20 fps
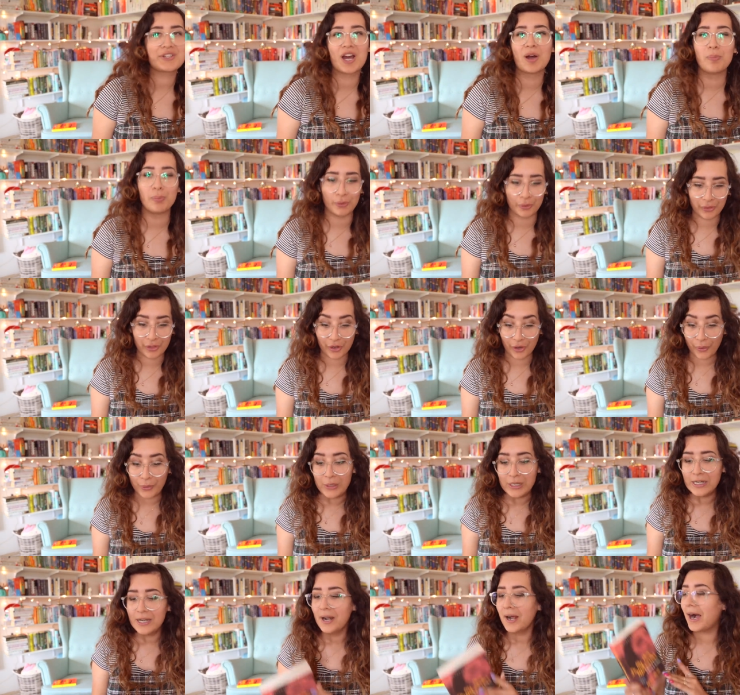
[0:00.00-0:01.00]
tumble though.
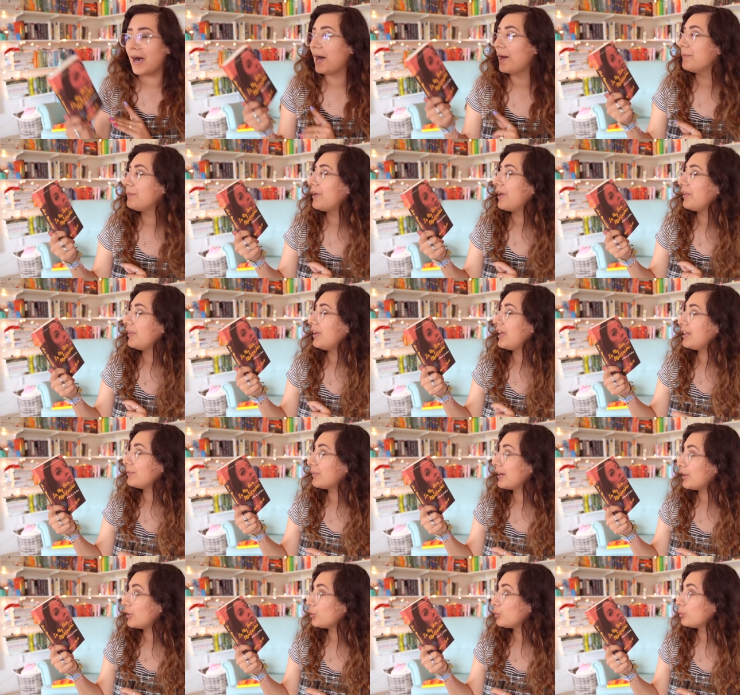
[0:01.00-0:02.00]
Um, In
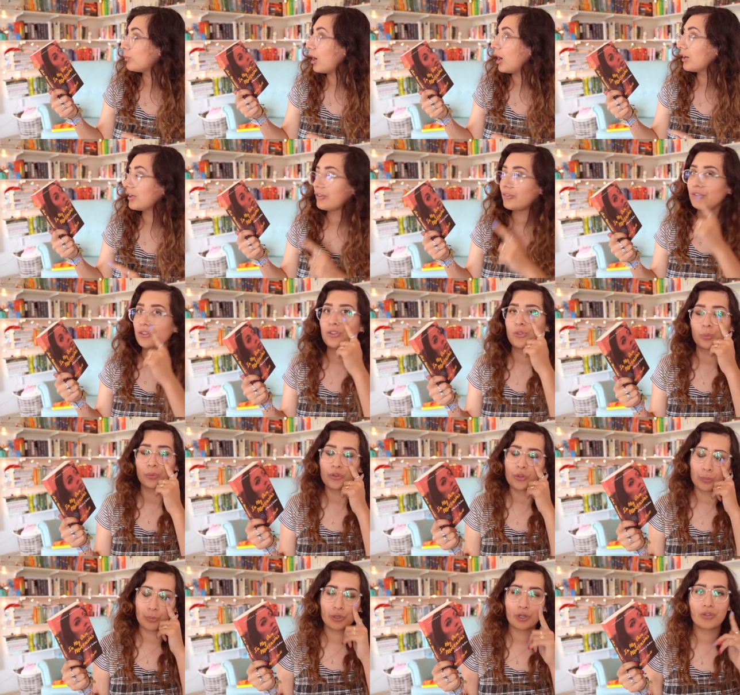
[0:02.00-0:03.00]
My Own Moccasins was
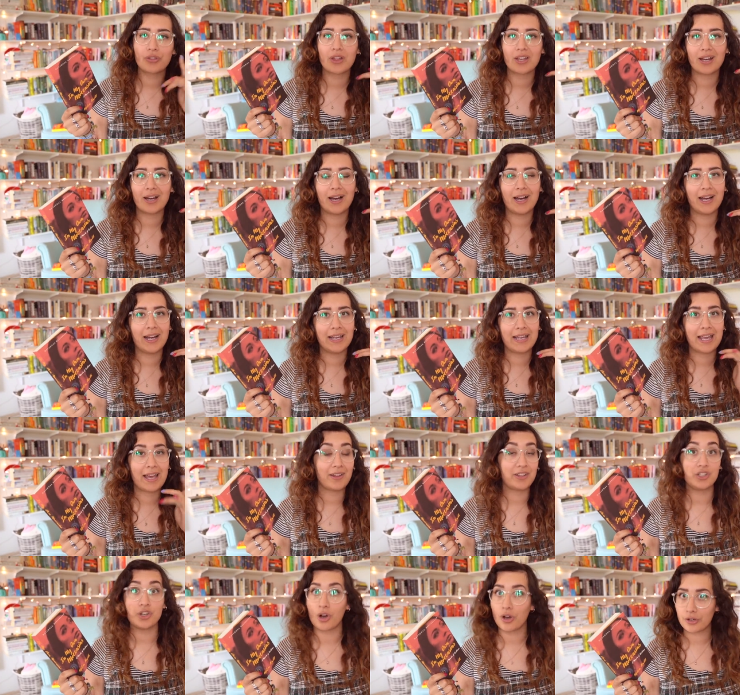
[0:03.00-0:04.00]
a book that I
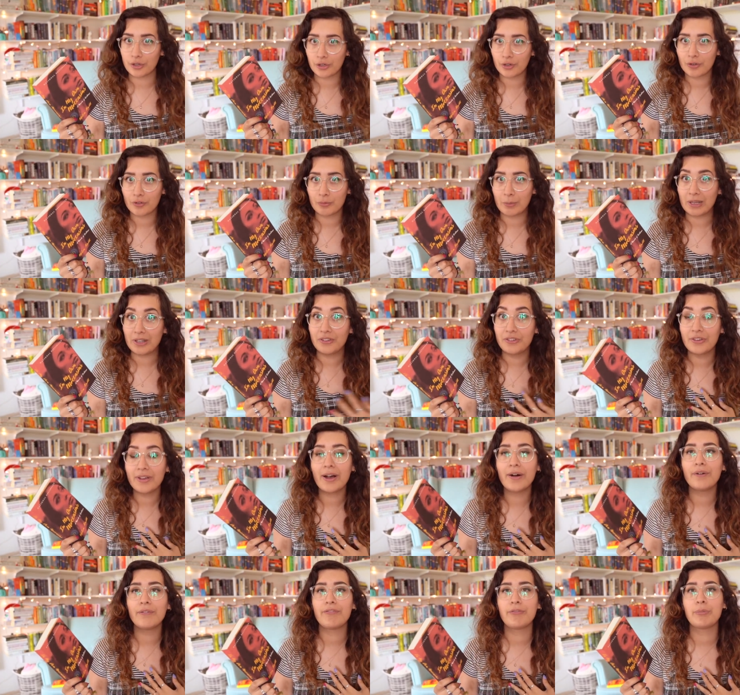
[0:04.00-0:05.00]
had not heard of
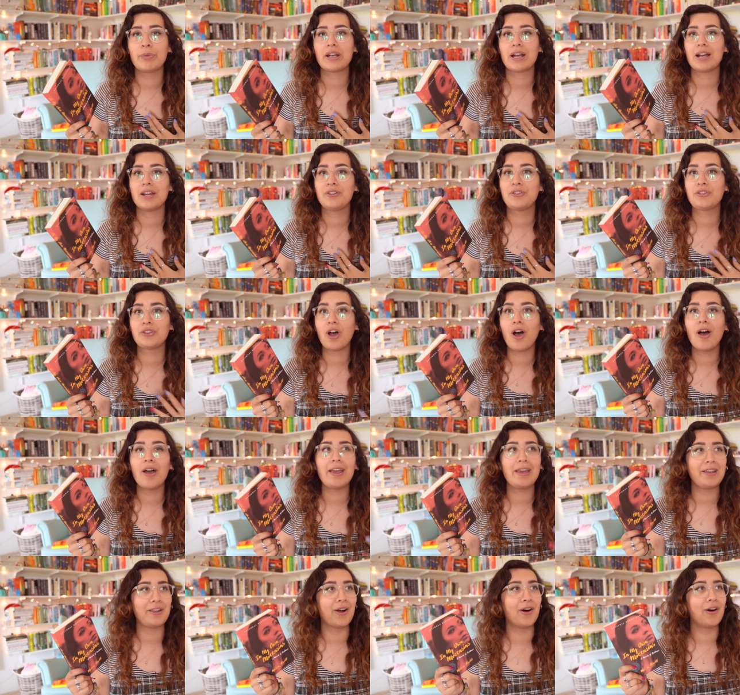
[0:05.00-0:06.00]
myself, but I saw
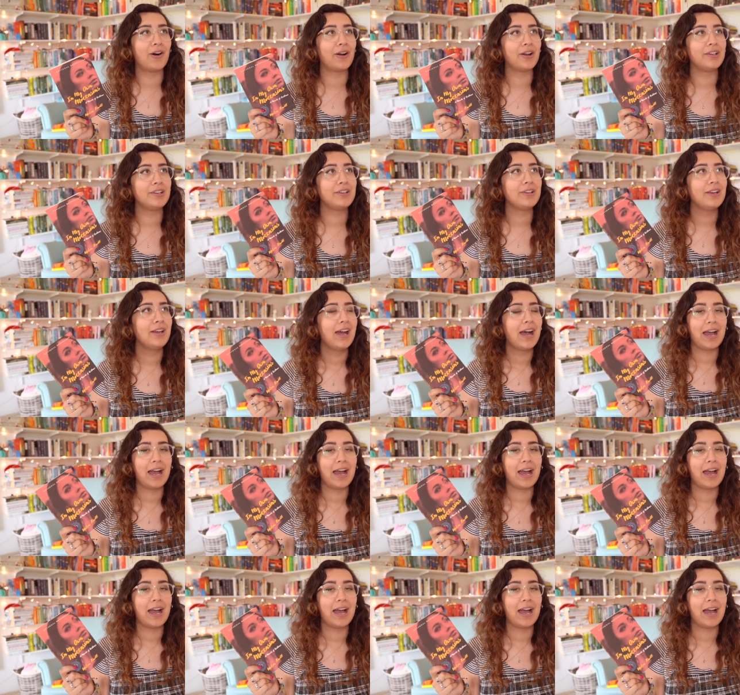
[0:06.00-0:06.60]
it on,